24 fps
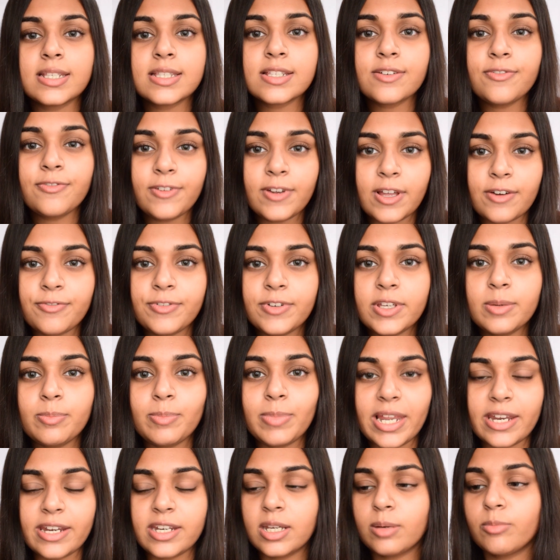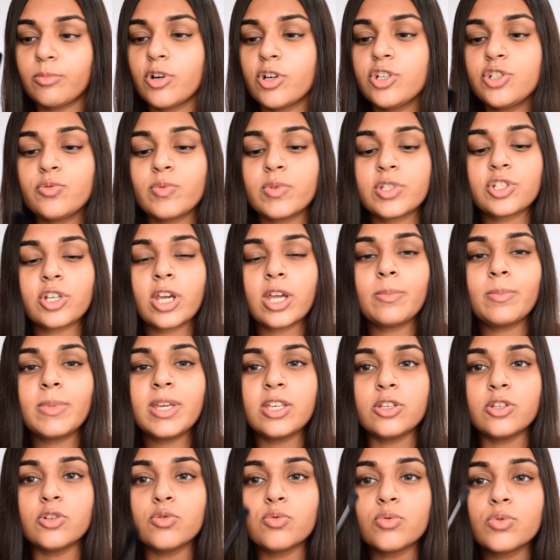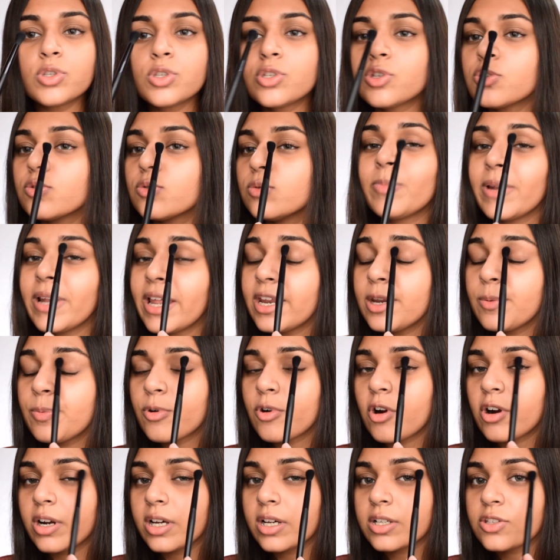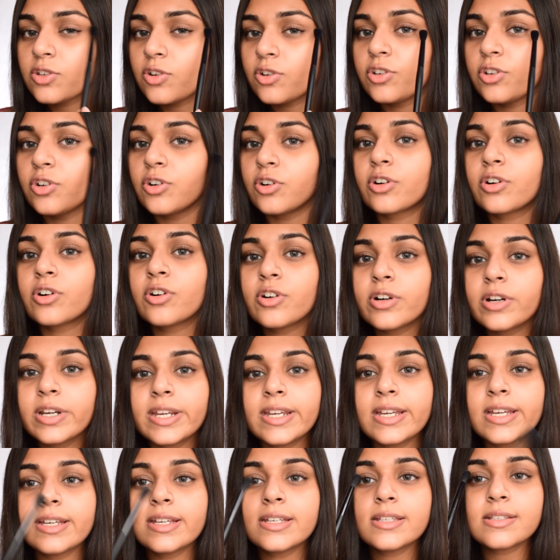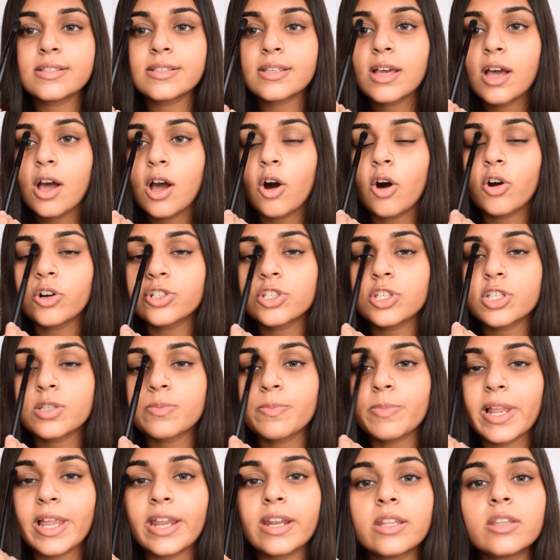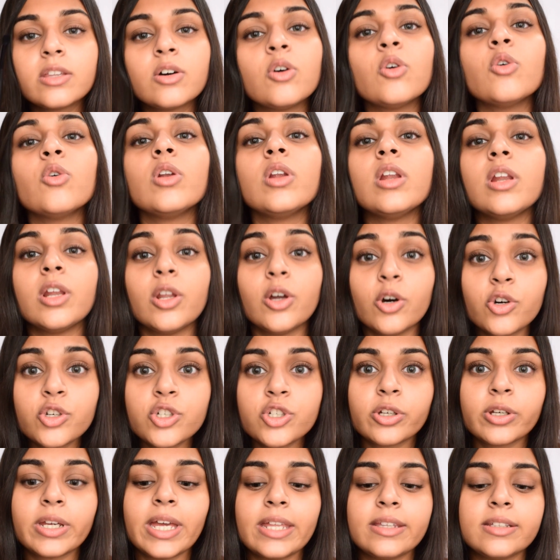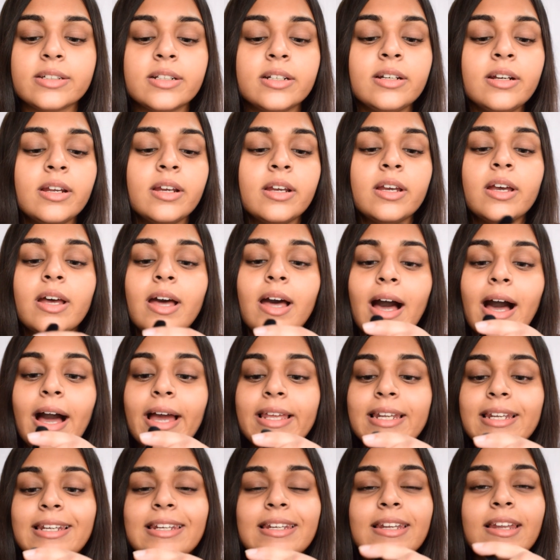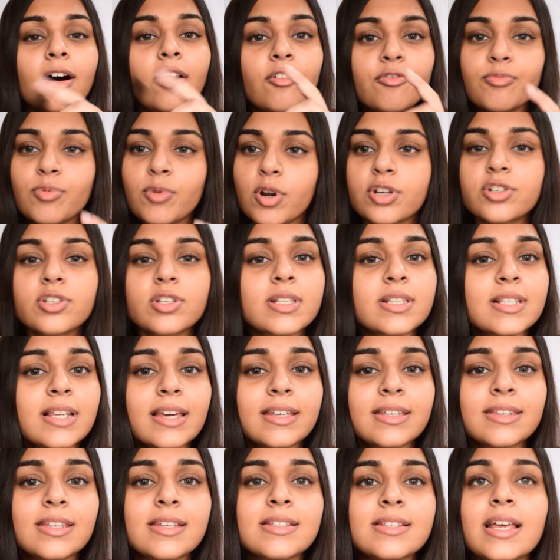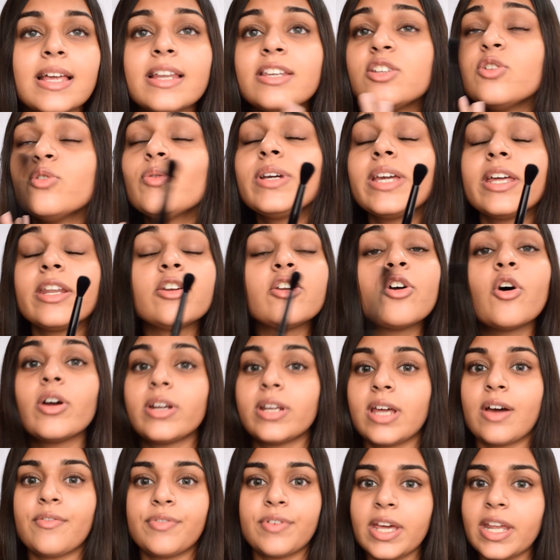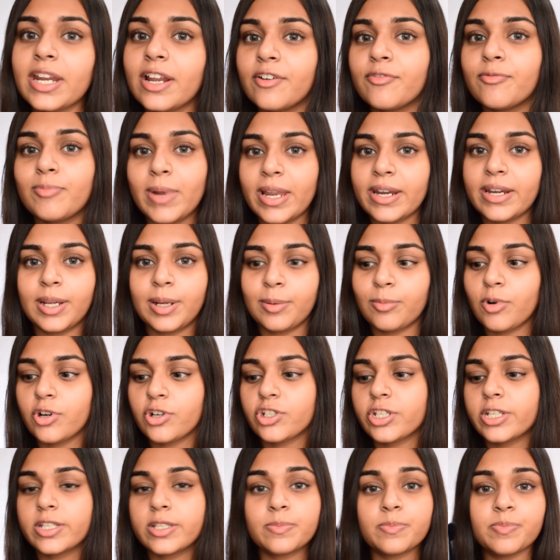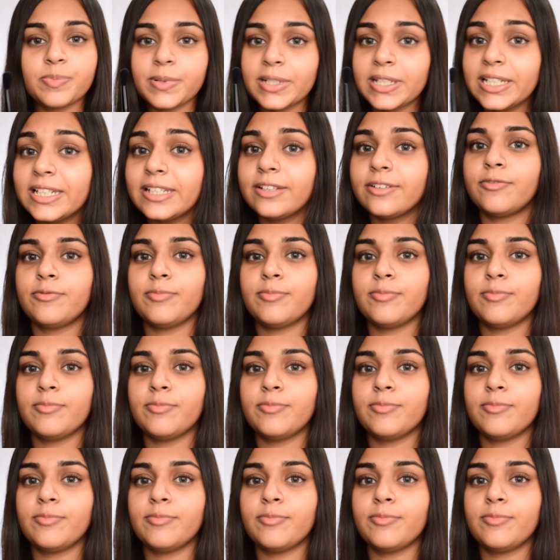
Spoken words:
is a fluffy blending brush which can be used to blend products on your crease or just blend the whole look together. I love brushes like this, and you cannot have enough blending brushes, believe